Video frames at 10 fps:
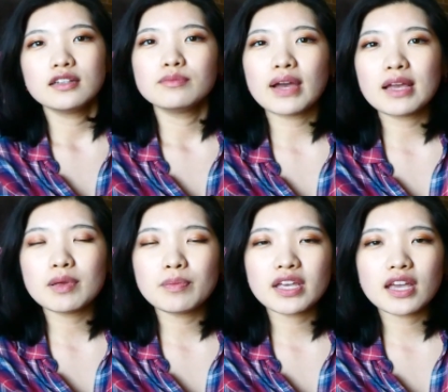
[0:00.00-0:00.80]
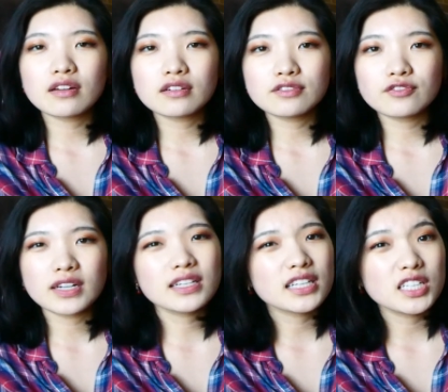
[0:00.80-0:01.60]
maybe beginner
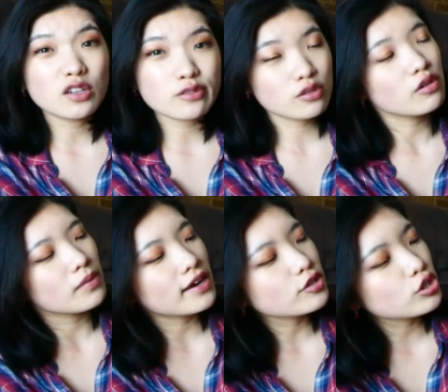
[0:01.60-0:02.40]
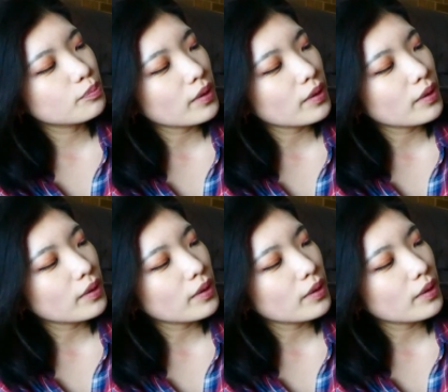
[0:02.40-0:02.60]
friendly, not so much,